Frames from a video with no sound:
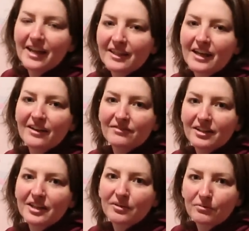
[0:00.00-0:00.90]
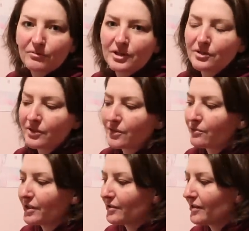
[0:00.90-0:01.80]
And then I have to like redo it and
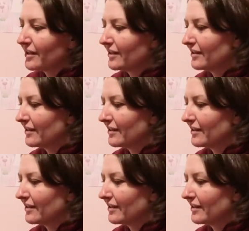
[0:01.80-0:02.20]
redo it.